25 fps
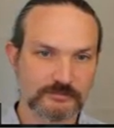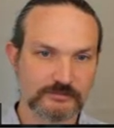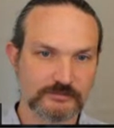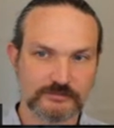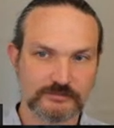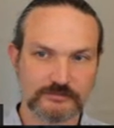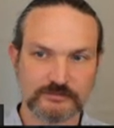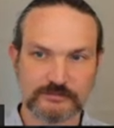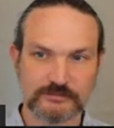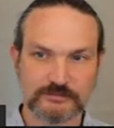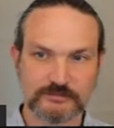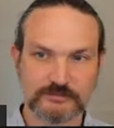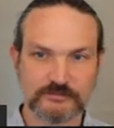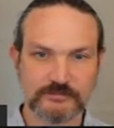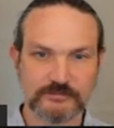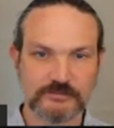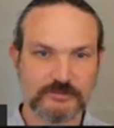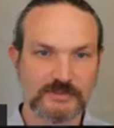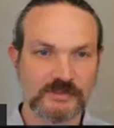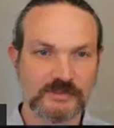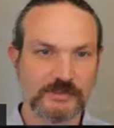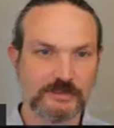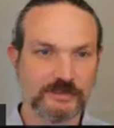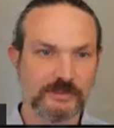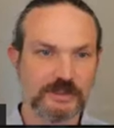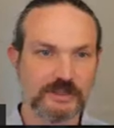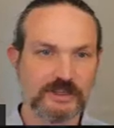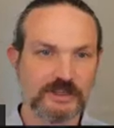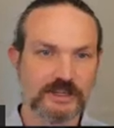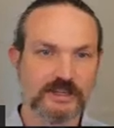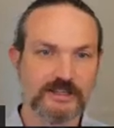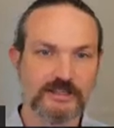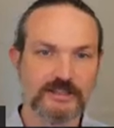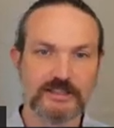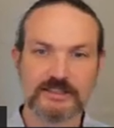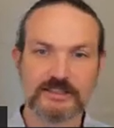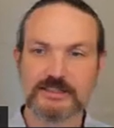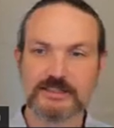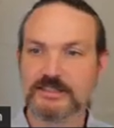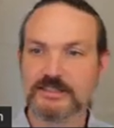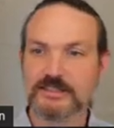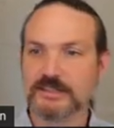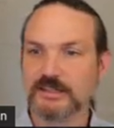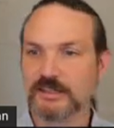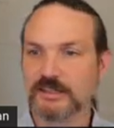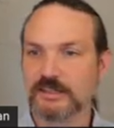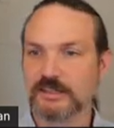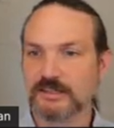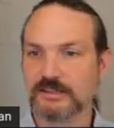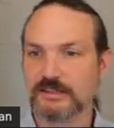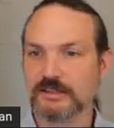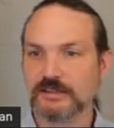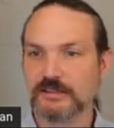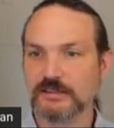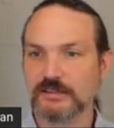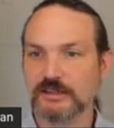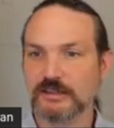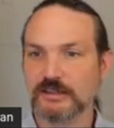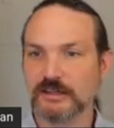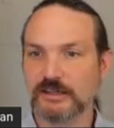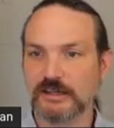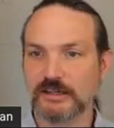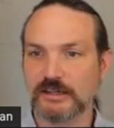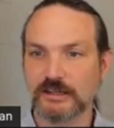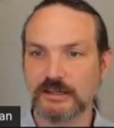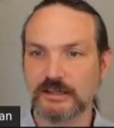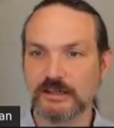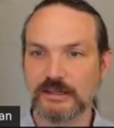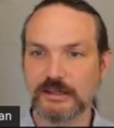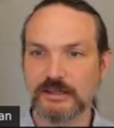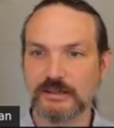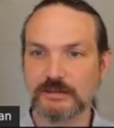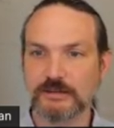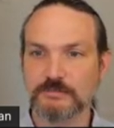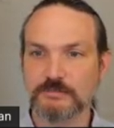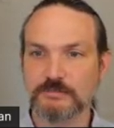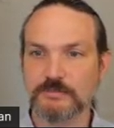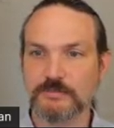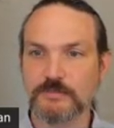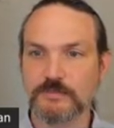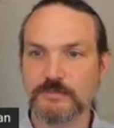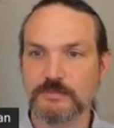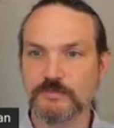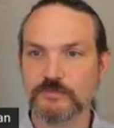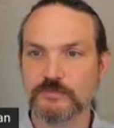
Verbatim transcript: working with at least okay, one namespace. Um,